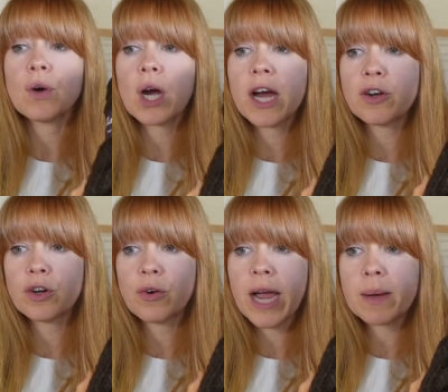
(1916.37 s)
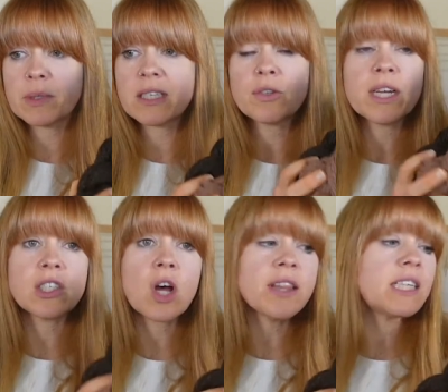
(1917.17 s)
for one hundred grams. And so I
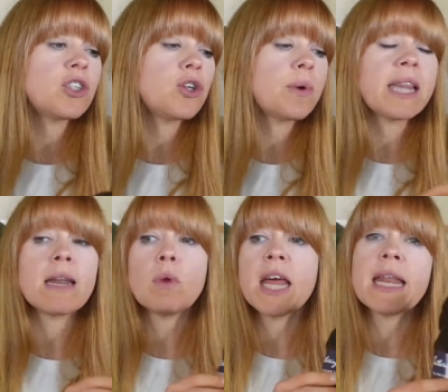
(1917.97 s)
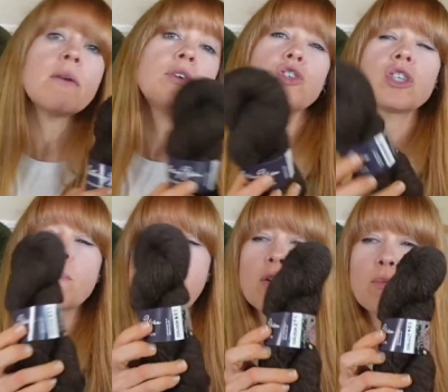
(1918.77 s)
saw these two, and then, and then it was just
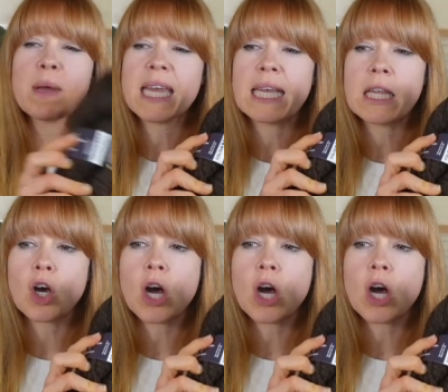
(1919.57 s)
a matter of picking